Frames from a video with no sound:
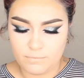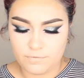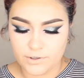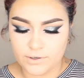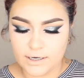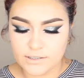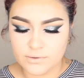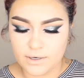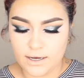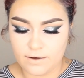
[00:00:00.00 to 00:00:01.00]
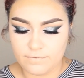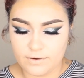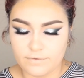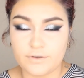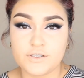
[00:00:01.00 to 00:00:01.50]
For you guys who have
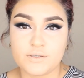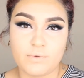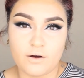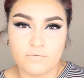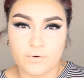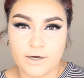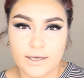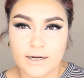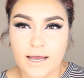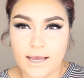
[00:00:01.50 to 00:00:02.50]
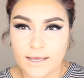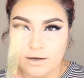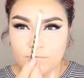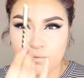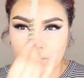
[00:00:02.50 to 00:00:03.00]
a very small forehead, I
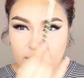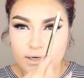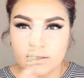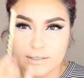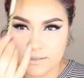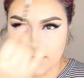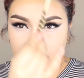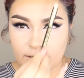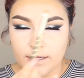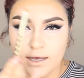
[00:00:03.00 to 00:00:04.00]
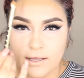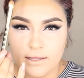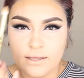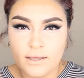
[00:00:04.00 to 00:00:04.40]
avoid this area